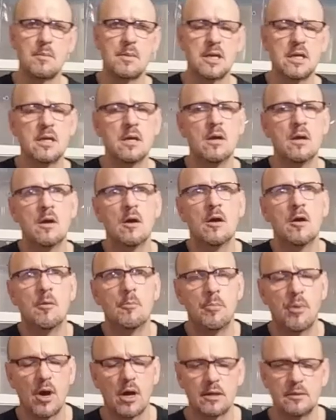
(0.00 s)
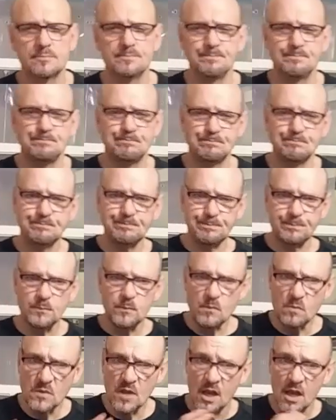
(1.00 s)
me. But
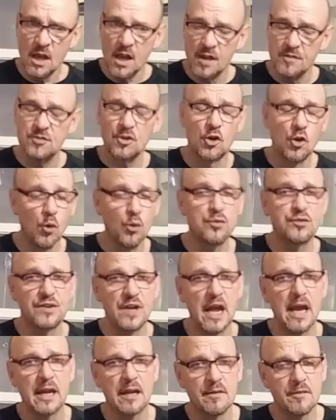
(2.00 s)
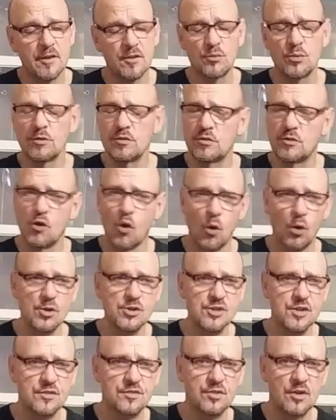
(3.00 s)
it's a cool snake. This one's
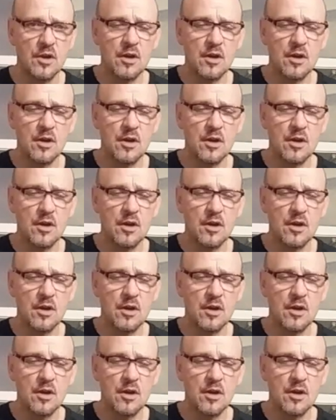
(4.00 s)
gorgeous.